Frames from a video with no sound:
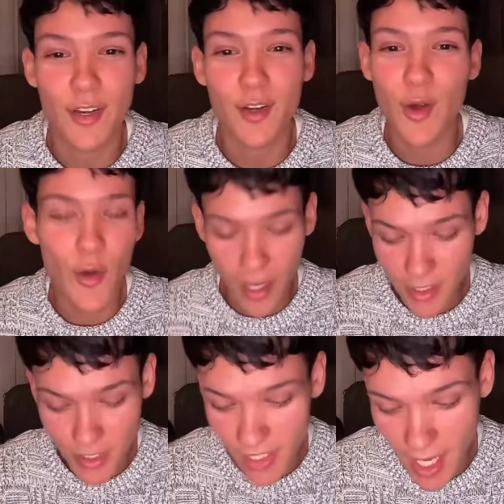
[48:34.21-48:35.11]
I don't
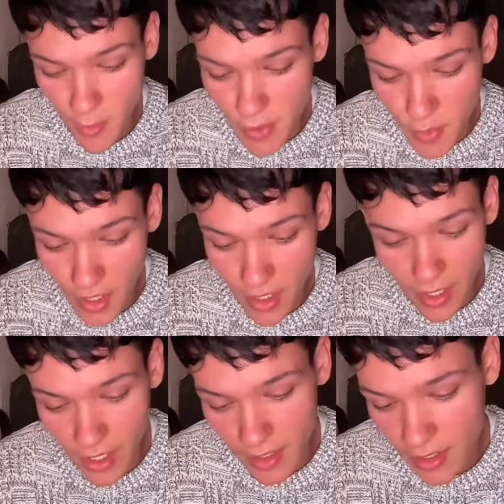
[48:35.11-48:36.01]
know, it just came to me.